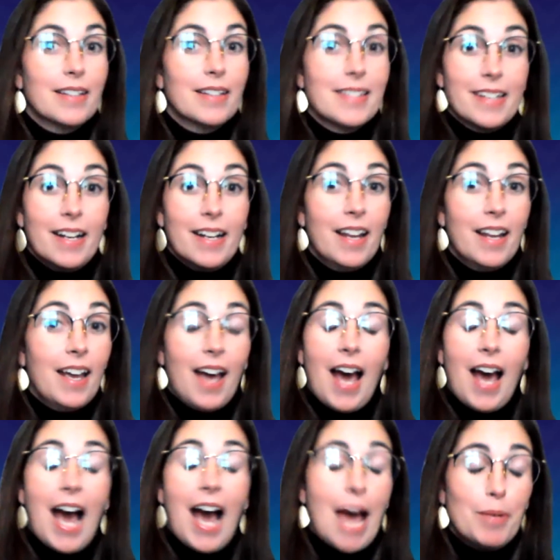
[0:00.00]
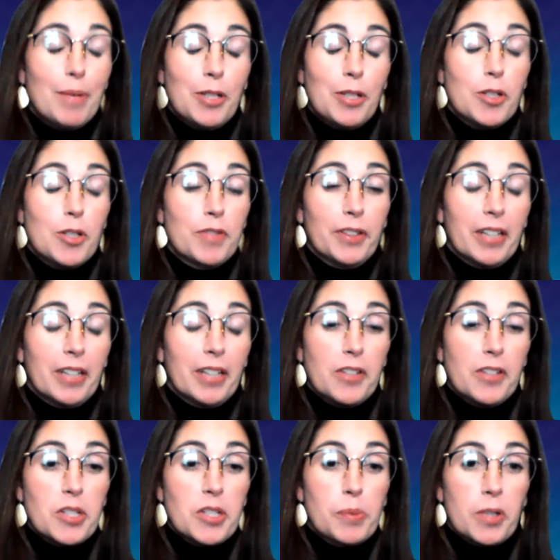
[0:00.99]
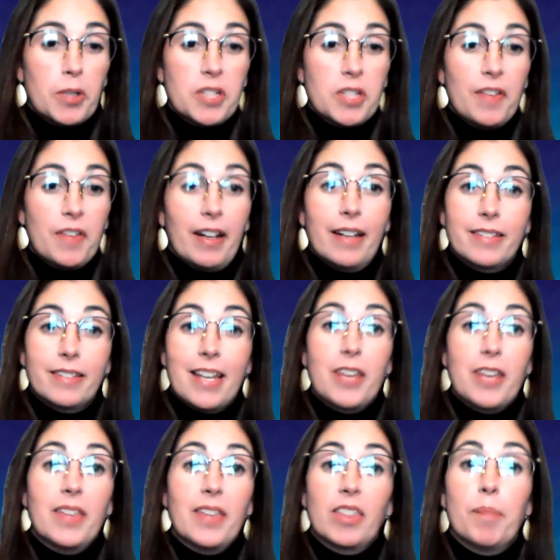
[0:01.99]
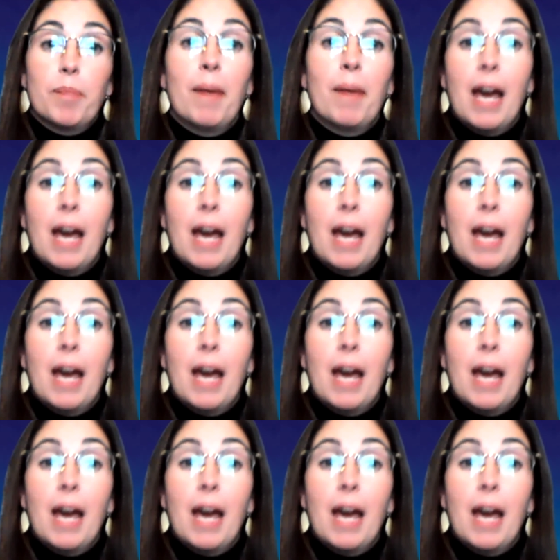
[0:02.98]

Listen, I'm a huge Philadelphia sports fan. I'll tell you that